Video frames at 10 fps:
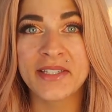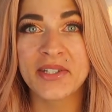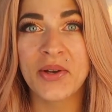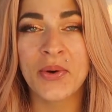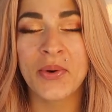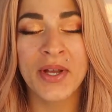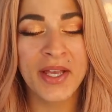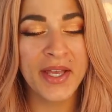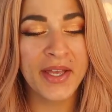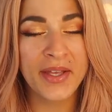So
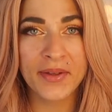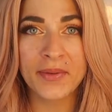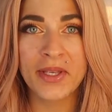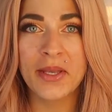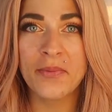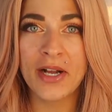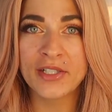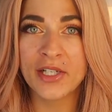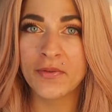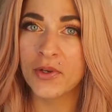keep
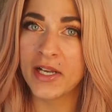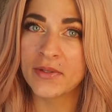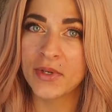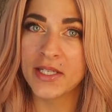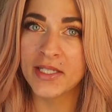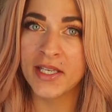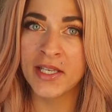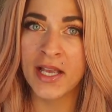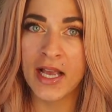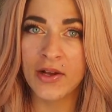watching if you guys want to
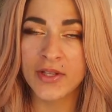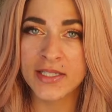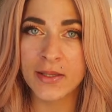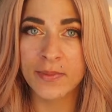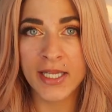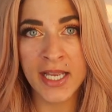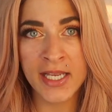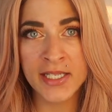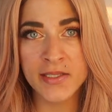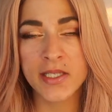see how this
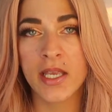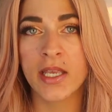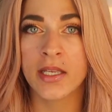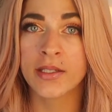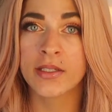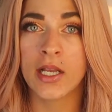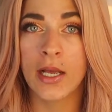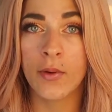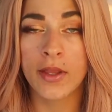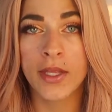applies and
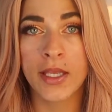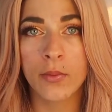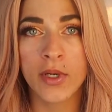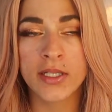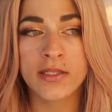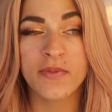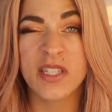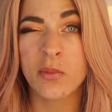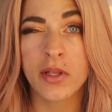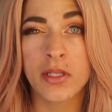how I think it works, if
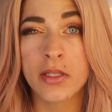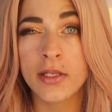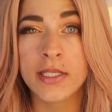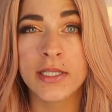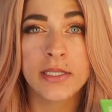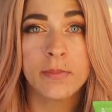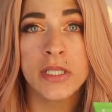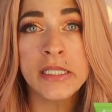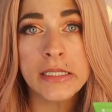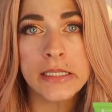it's worth the 36
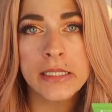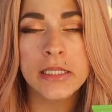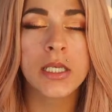bucks.